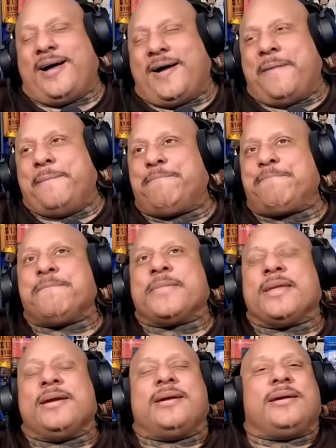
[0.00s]
um
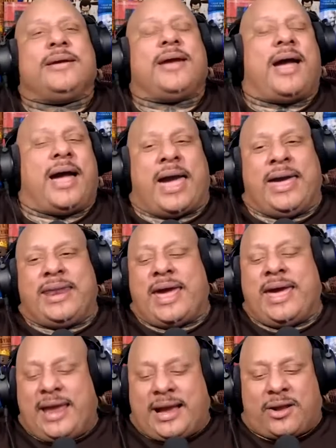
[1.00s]
and
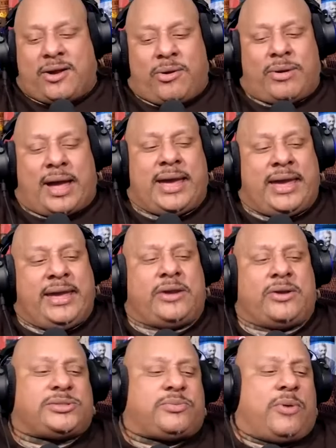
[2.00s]
and I go, I, he
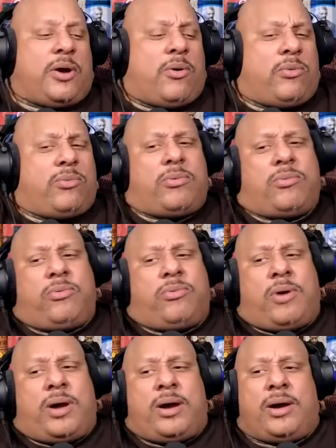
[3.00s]
goes, well,
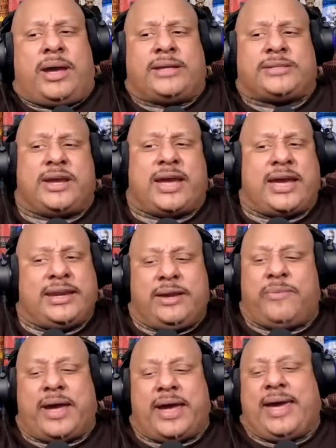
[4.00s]
what is there any
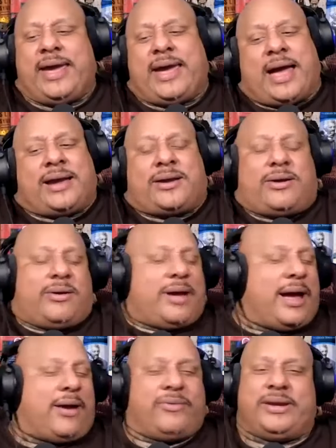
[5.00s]
way? I go, I
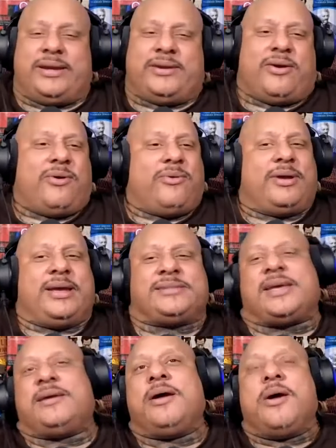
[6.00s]
don't really know. Is
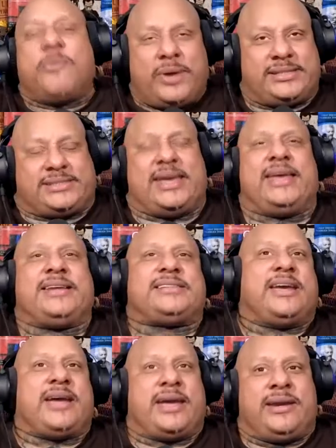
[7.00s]
there what he's saying? Is
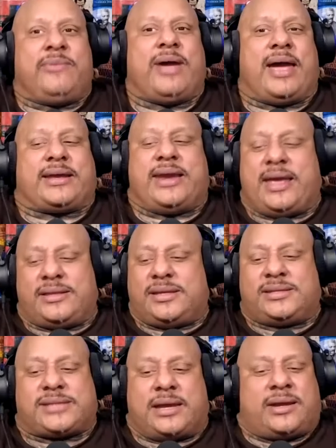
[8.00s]
there any way I can handle
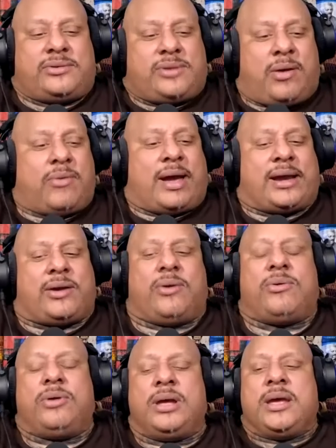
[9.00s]
this? I go, no. I
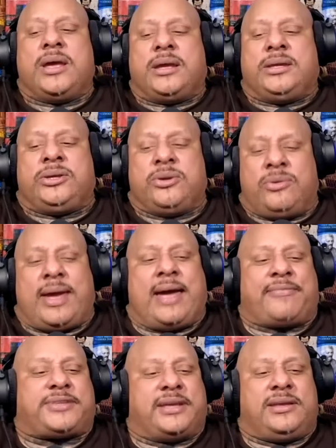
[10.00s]
go, you
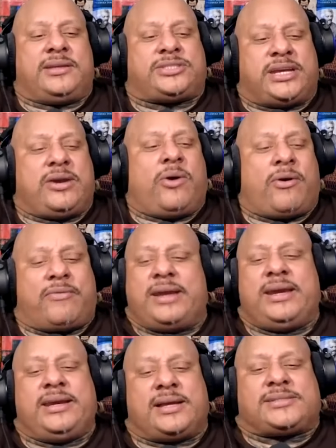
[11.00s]
have to. She
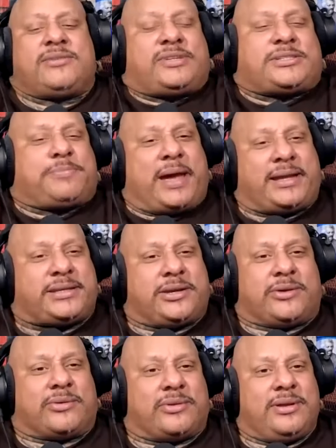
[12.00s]
already doesn't respect
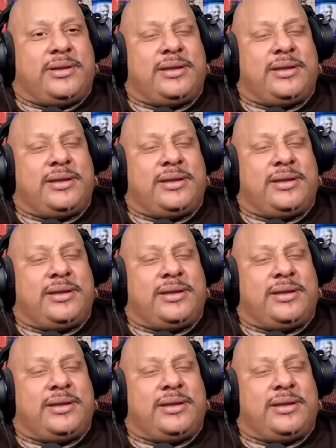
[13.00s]
you.